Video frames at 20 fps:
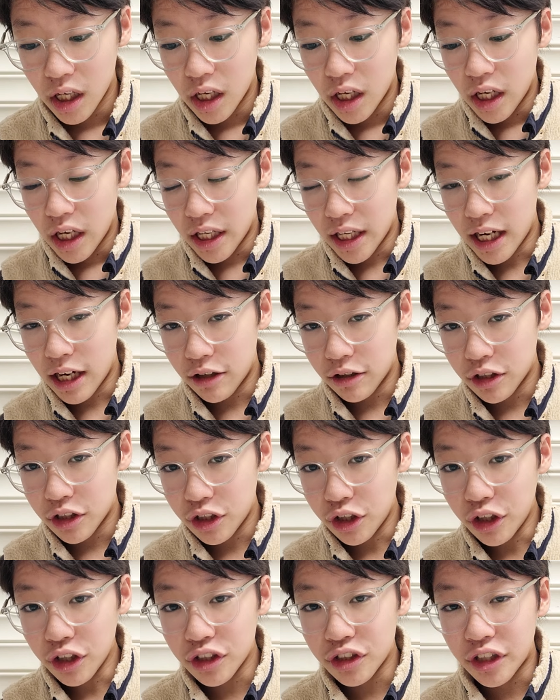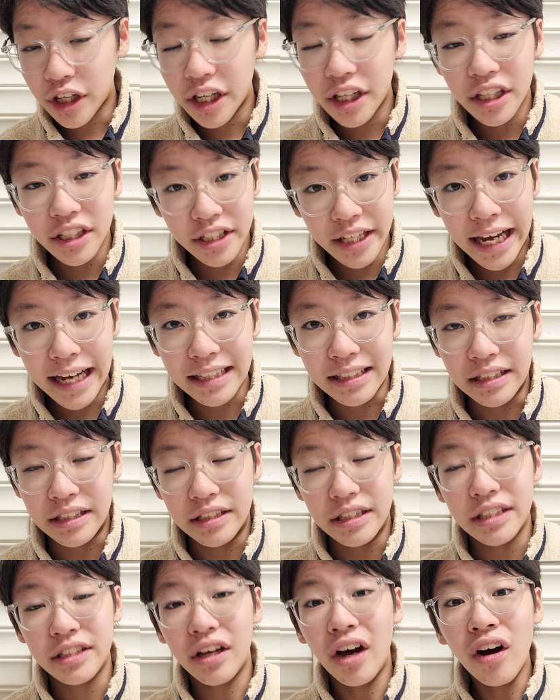And now the third state is gases.
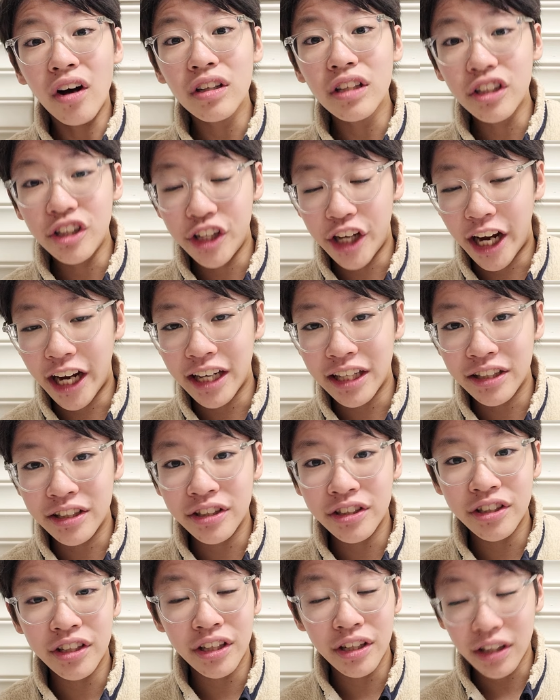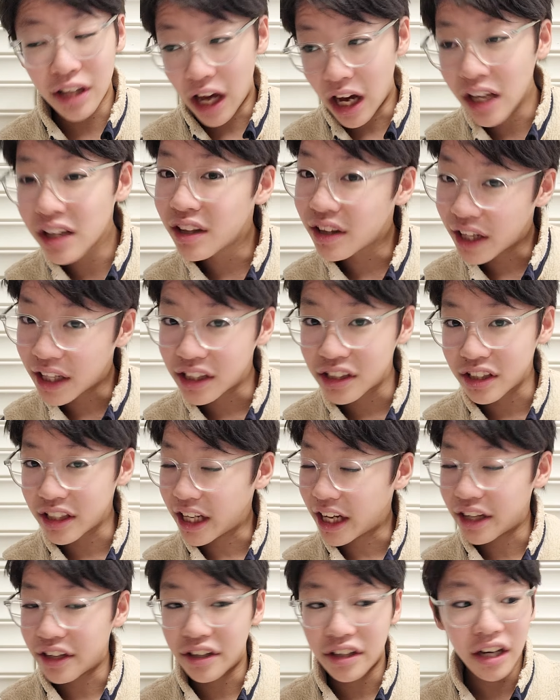It's all the chains unlinked
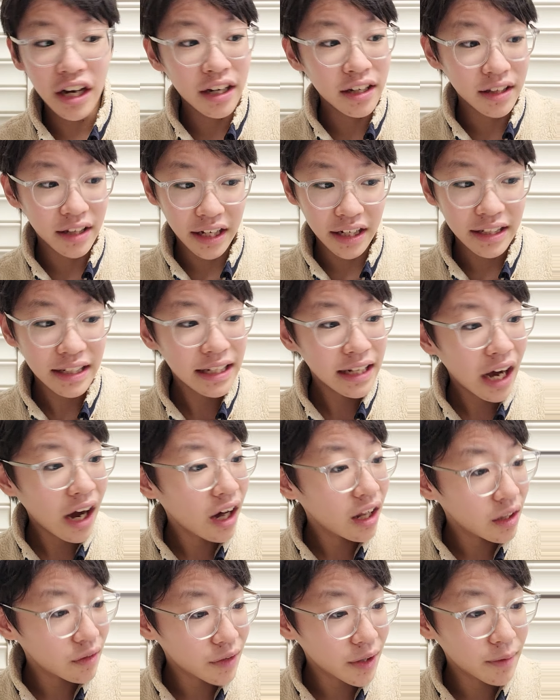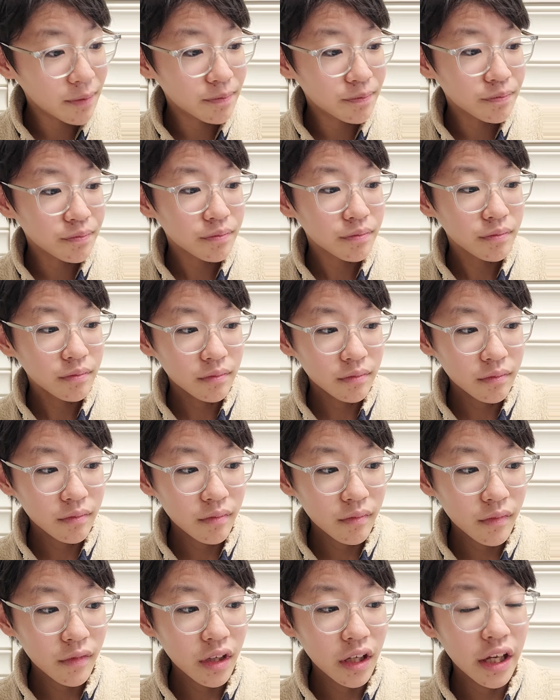together, all of them.
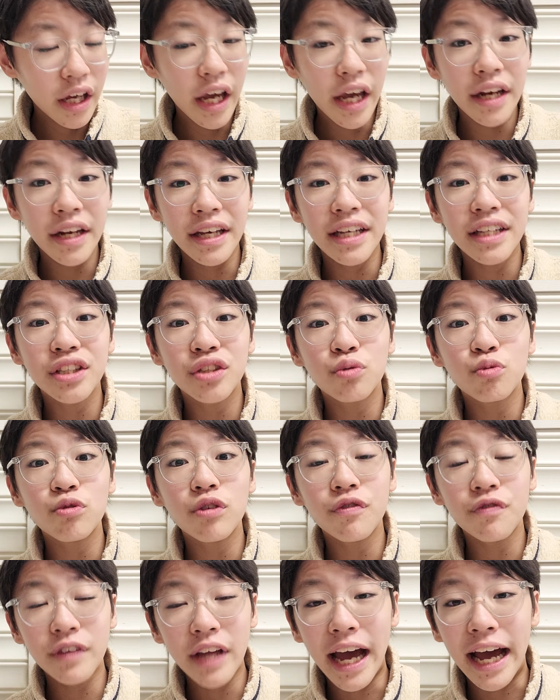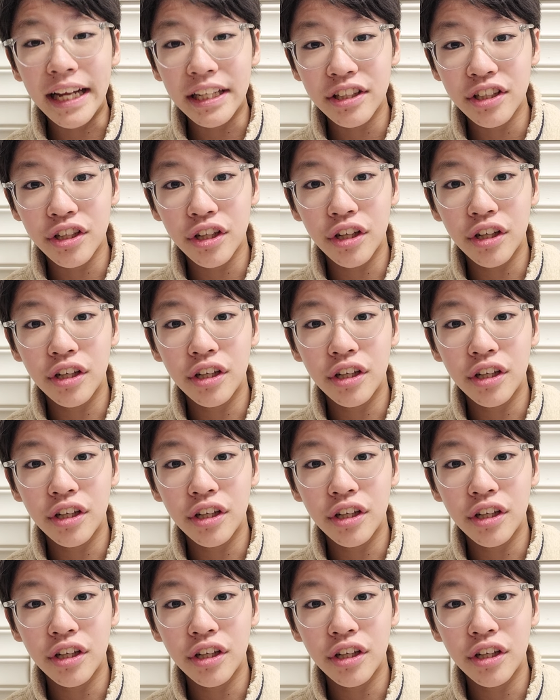And it's with that